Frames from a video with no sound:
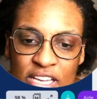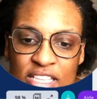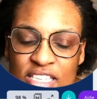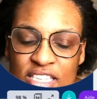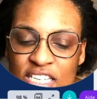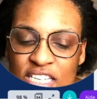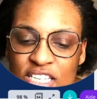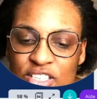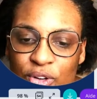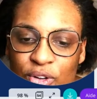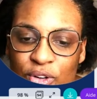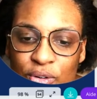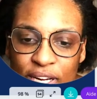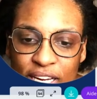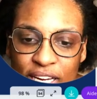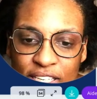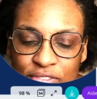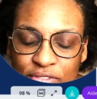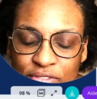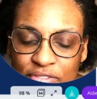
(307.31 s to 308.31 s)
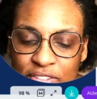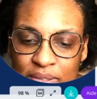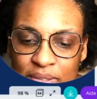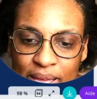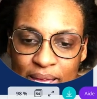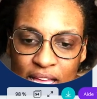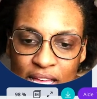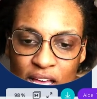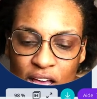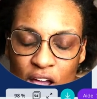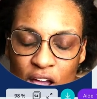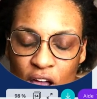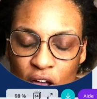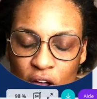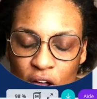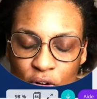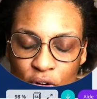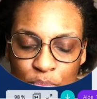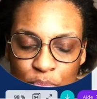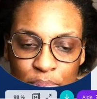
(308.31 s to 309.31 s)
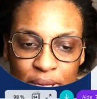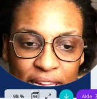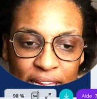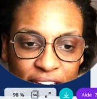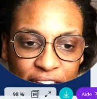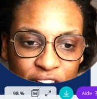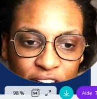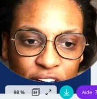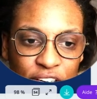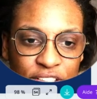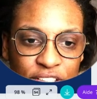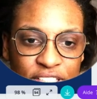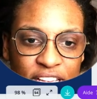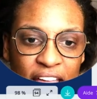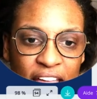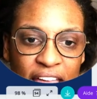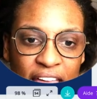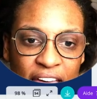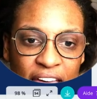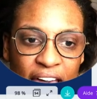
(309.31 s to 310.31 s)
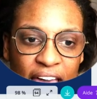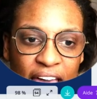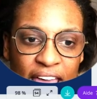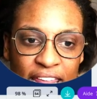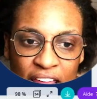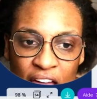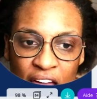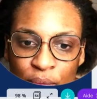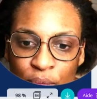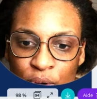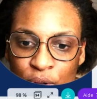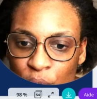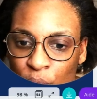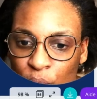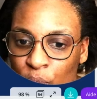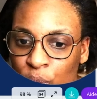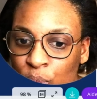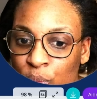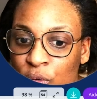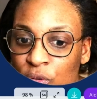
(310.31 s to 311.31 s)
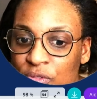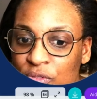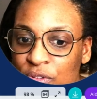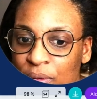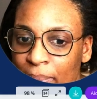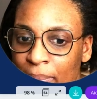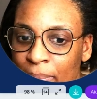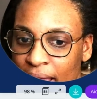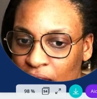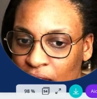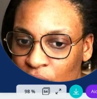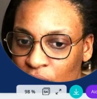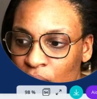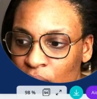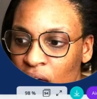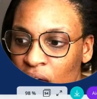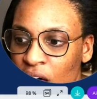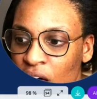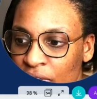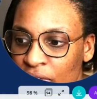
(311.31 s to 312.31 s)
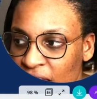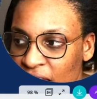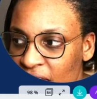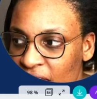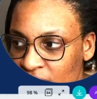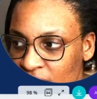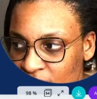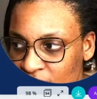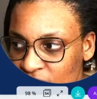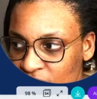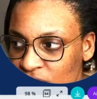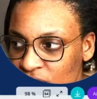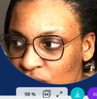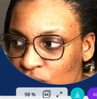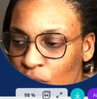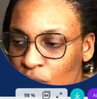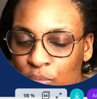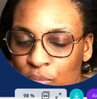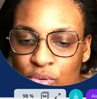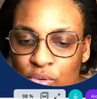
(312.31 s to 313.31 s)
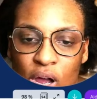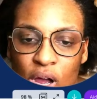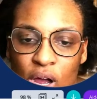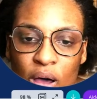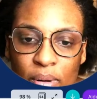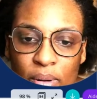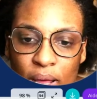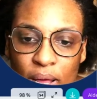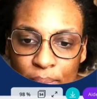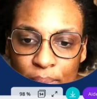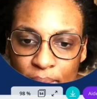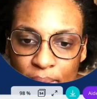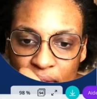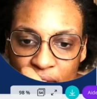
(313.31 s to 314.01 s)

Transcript: She's a great female player, and I want to remove the background, and there's no problem.